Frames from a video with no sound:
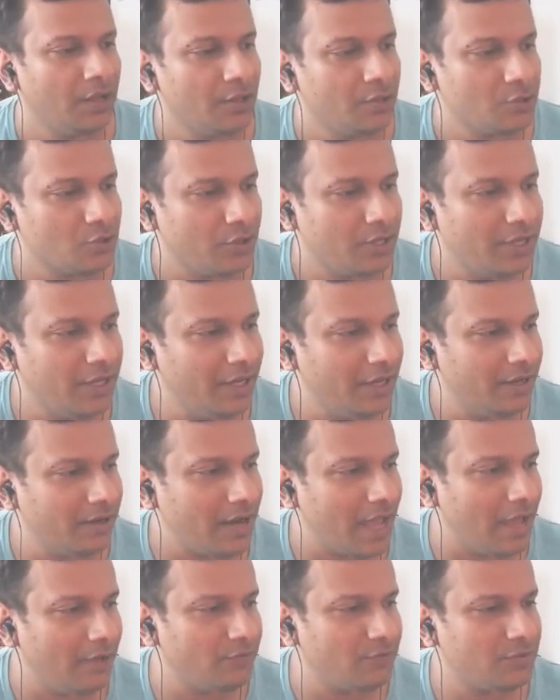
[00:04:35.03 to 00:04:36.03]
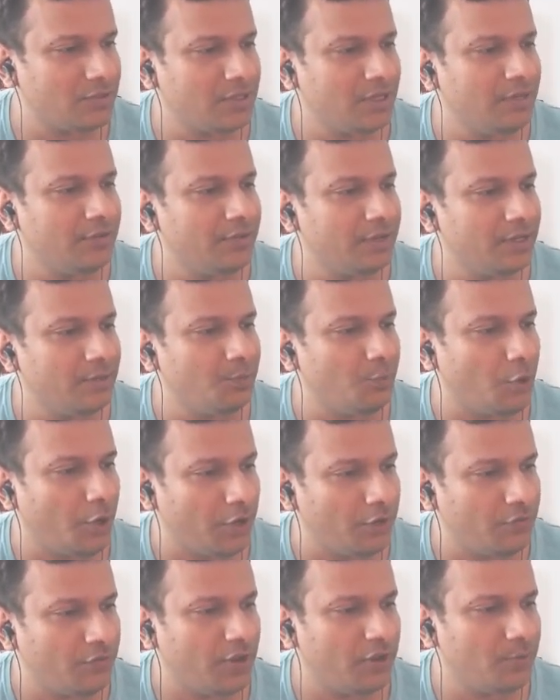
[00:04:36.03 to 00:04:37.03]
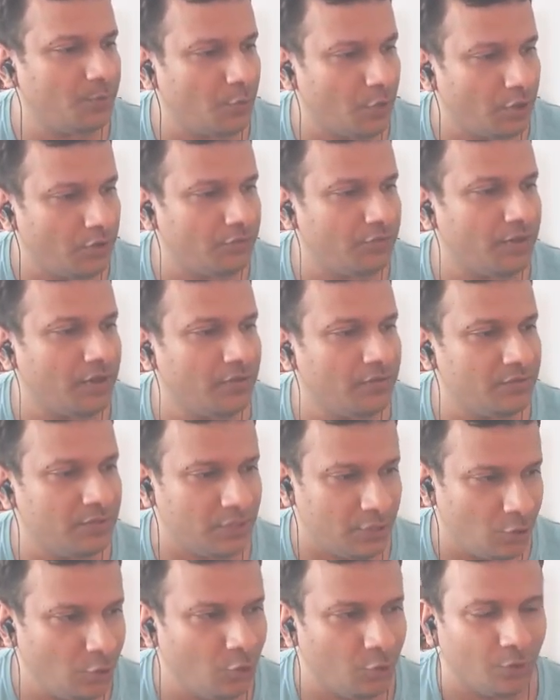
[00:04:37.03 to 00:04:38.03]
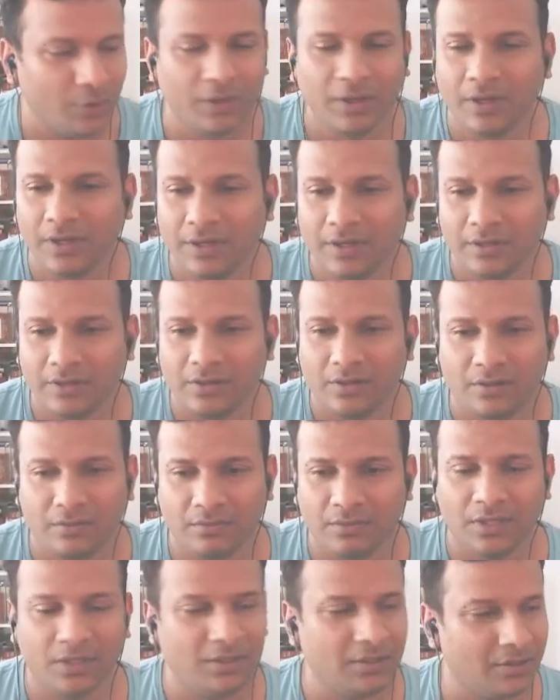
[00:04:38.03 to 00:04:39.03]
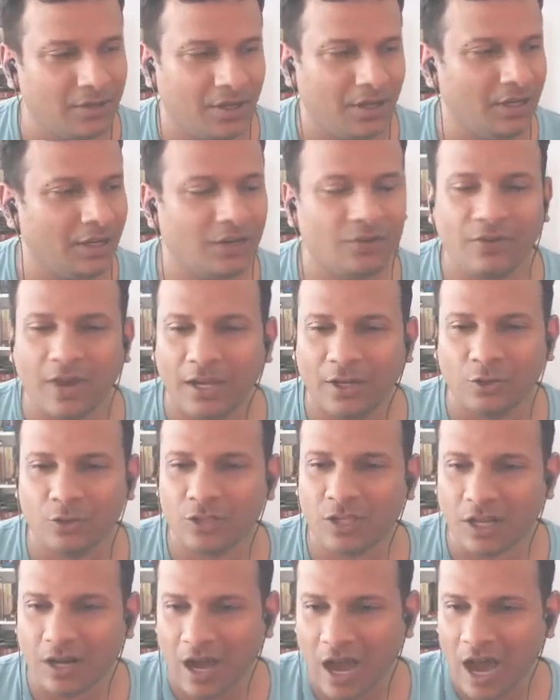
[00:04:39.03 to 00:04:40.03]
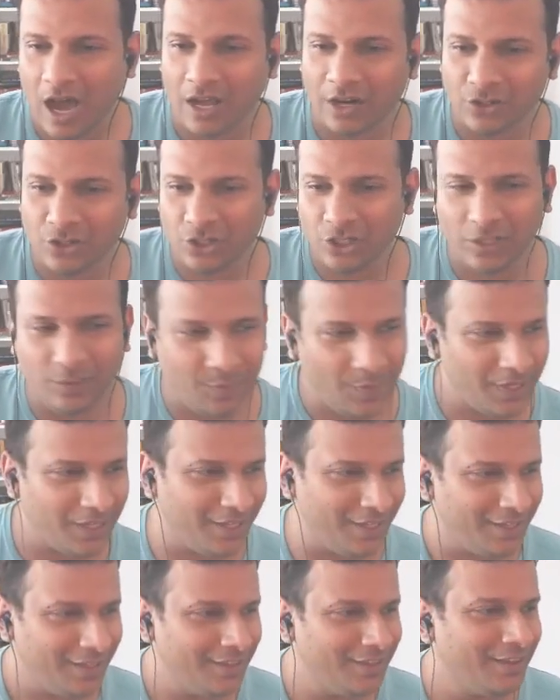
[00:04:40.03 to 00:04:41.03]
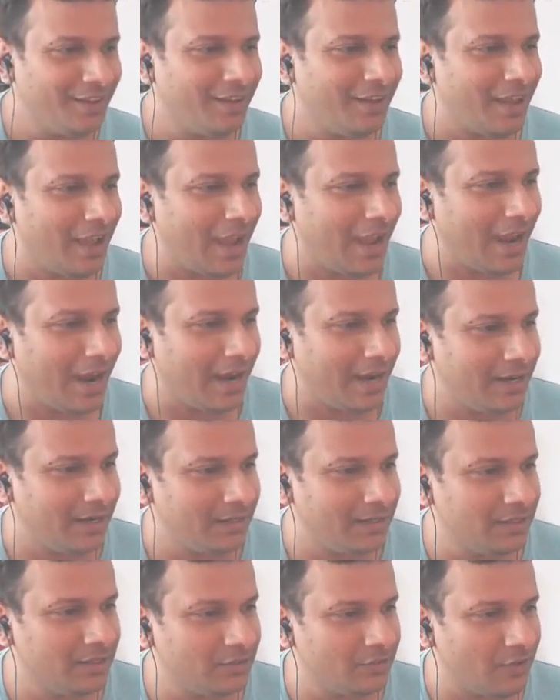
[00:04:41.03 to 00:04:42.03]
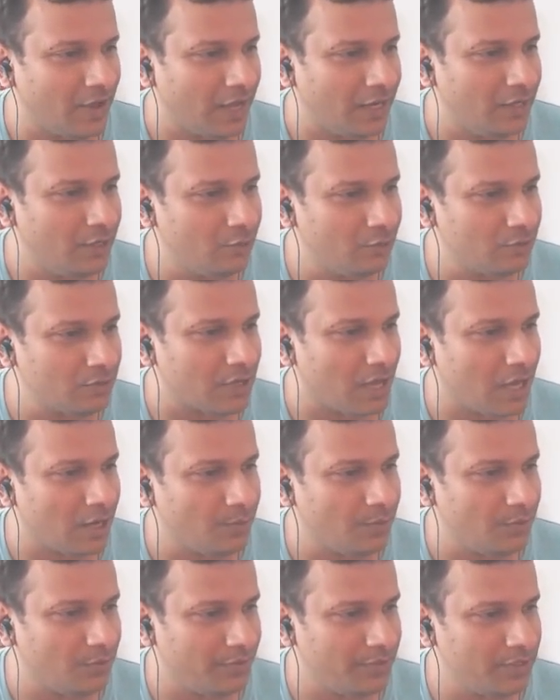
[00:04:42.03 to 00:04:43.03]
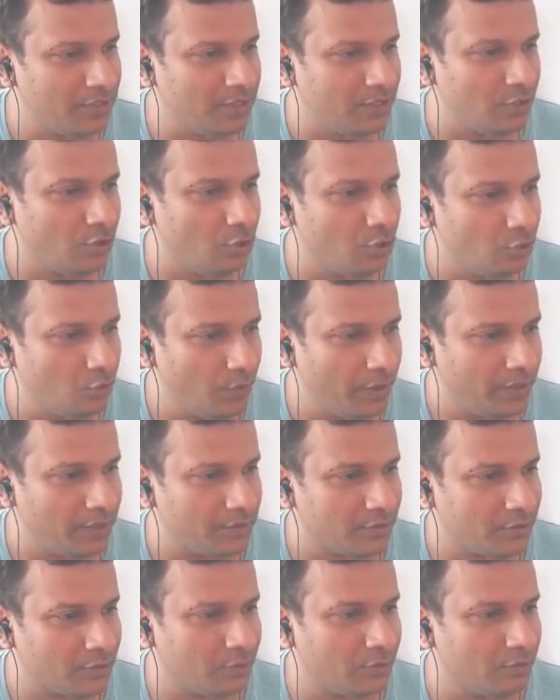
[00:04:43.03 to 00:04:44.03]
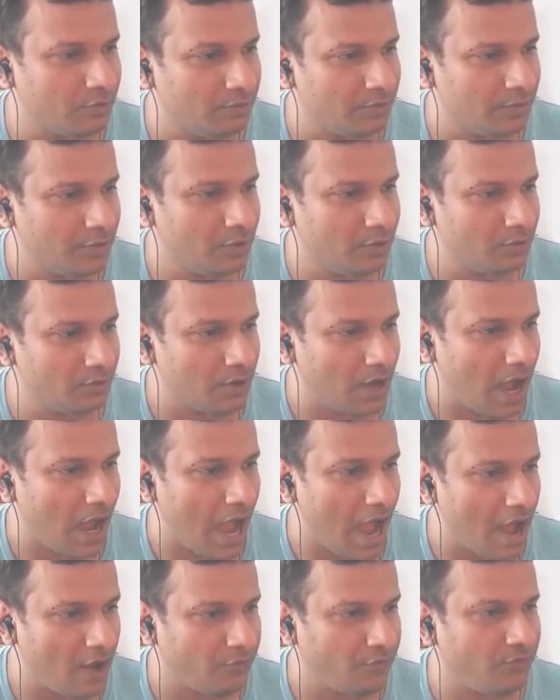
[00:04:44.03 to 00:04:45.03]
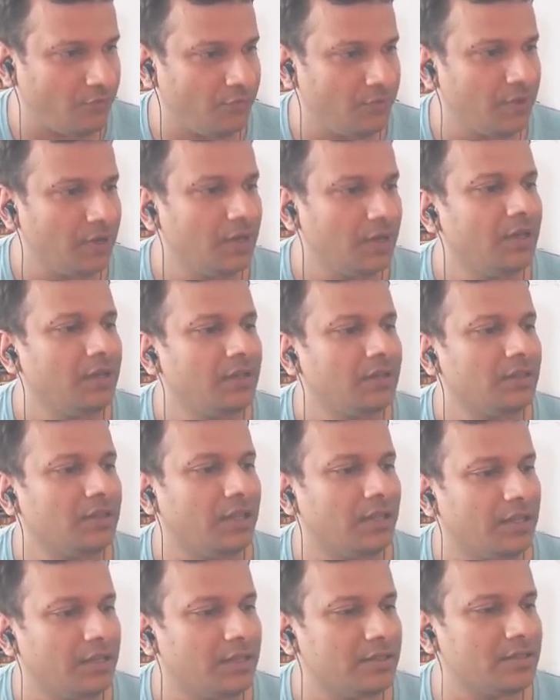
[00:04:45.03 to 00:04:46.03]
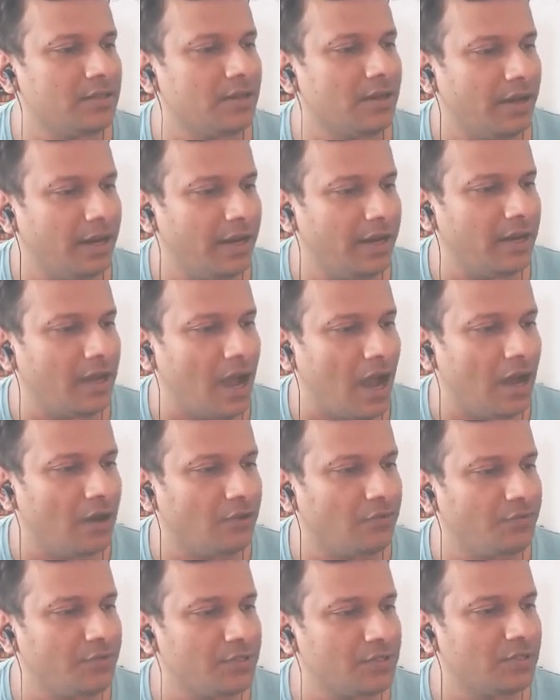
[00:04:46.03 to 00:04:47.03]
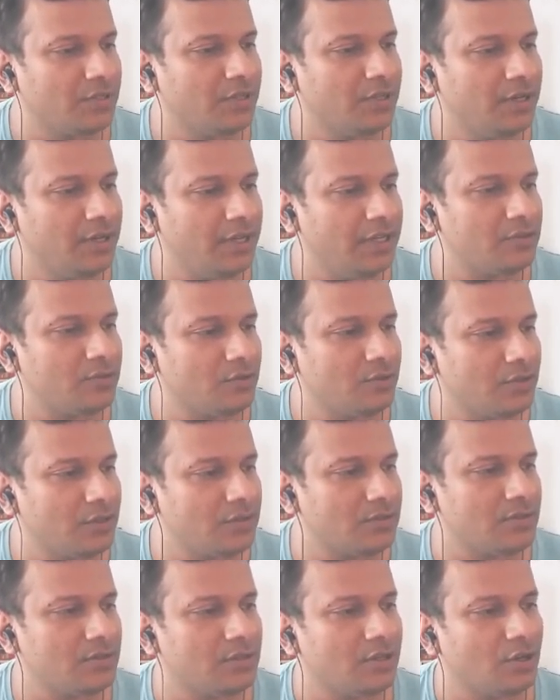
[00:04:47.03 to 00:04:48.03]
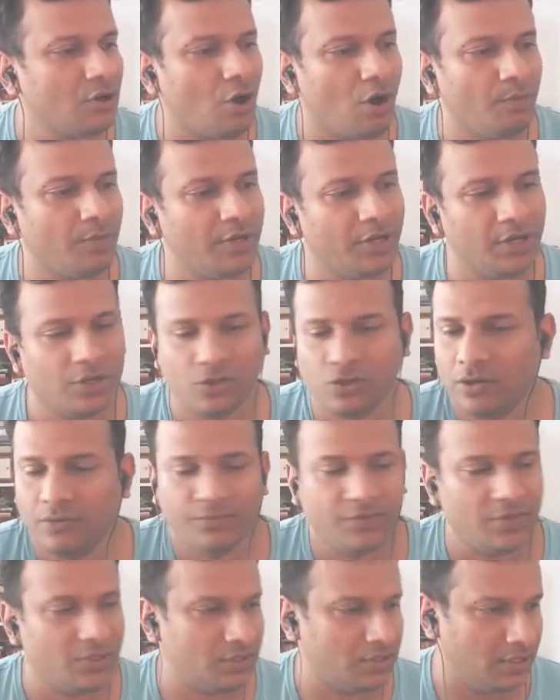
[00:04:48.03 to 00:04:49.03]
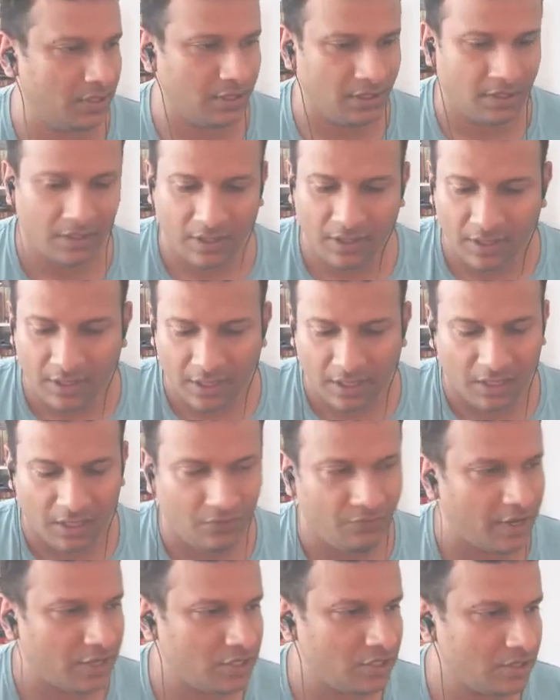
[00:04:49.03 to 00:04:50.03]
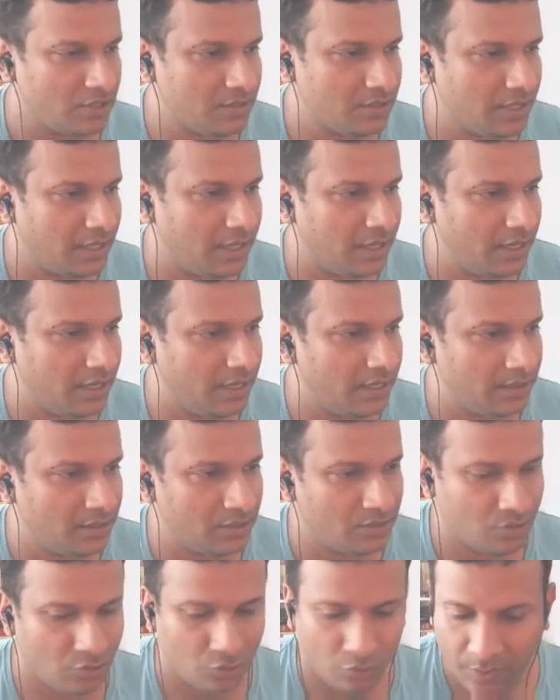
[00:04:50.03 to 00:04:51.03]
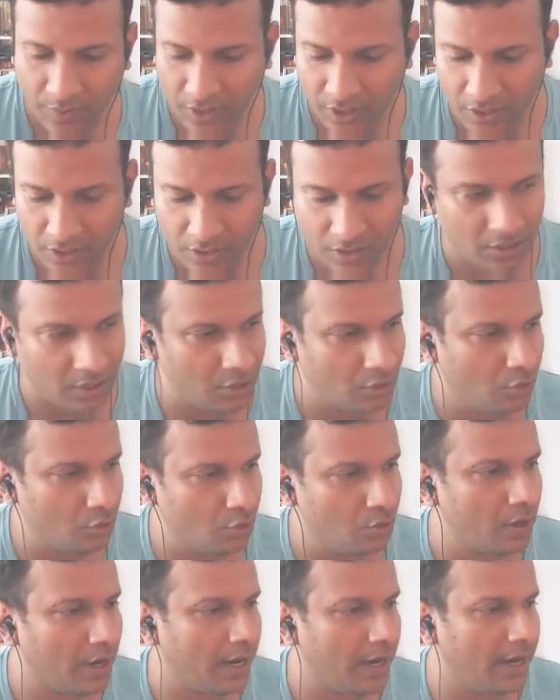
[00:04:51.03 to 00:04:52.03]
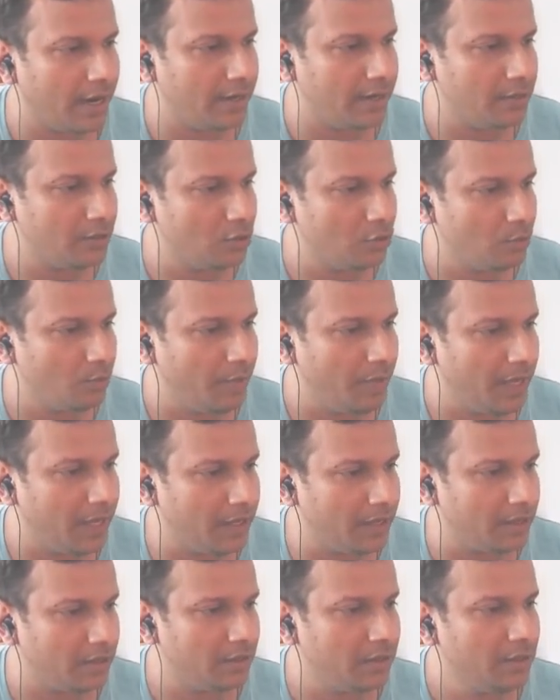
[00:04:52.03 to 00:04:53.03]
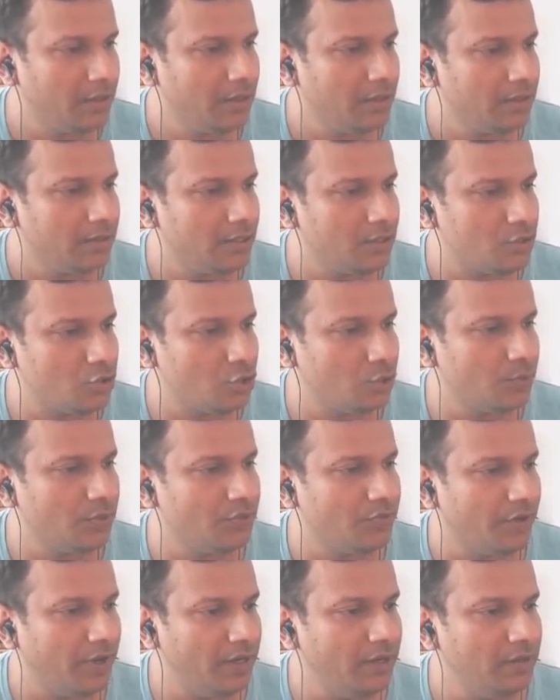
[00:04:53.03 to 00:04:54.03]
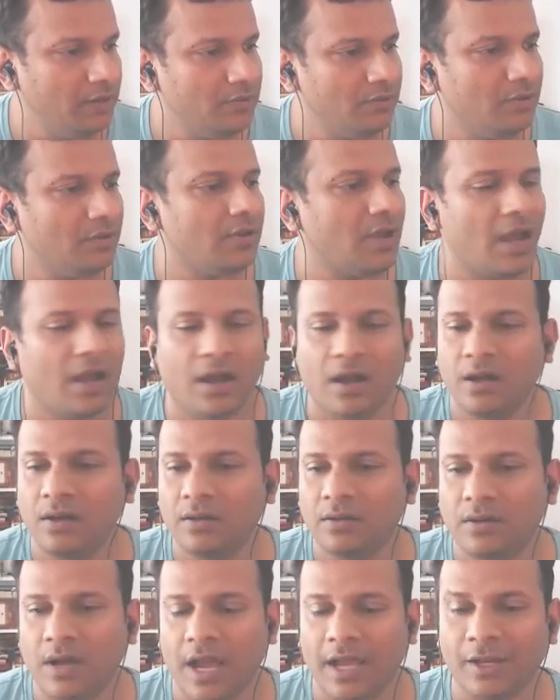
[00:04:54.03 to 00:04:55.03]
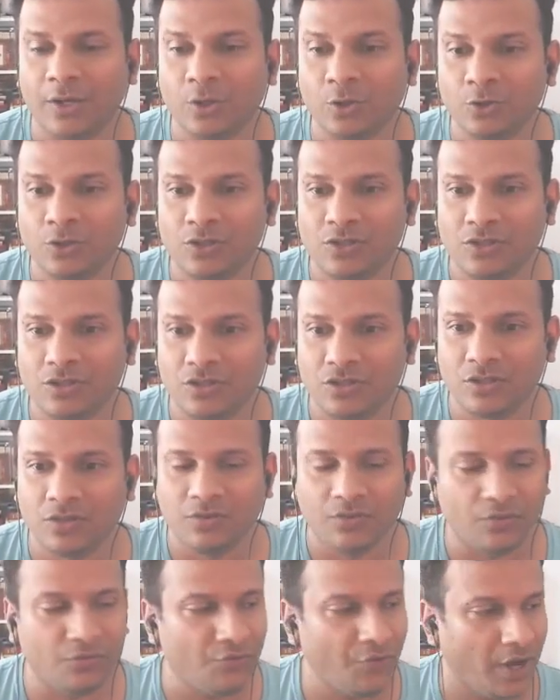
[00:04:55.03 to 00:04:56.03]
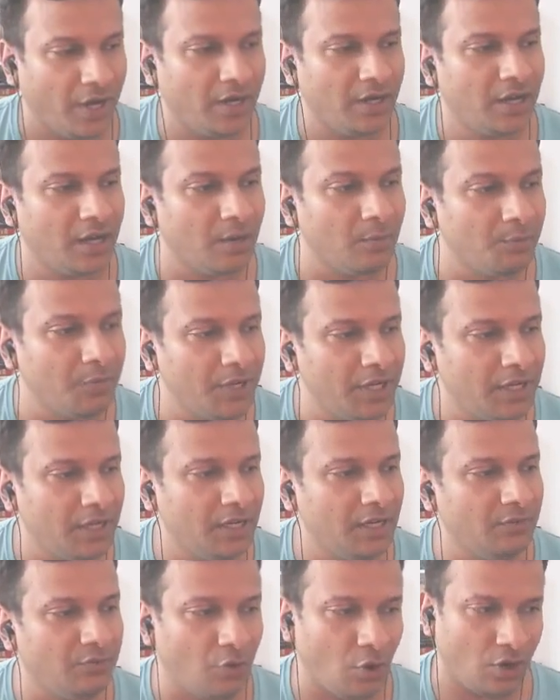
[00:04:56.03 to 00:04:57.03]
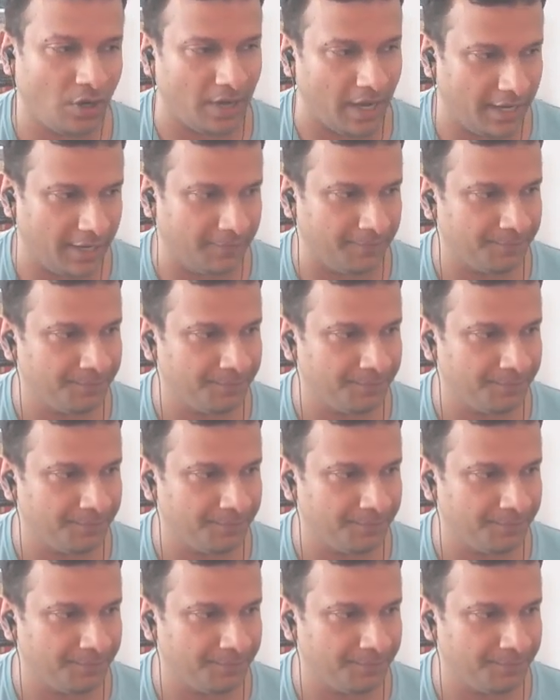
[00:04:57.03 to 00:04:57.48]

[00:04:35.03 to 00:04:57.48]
So here I have given 0.5, 0.50. The color values are RGB, and the values are between 0 to 1. So, half thing is in red, half is in green. So this is the combination of this here. If I just say this to be 0 and, make this to be 1, I know this is 1 completely for red.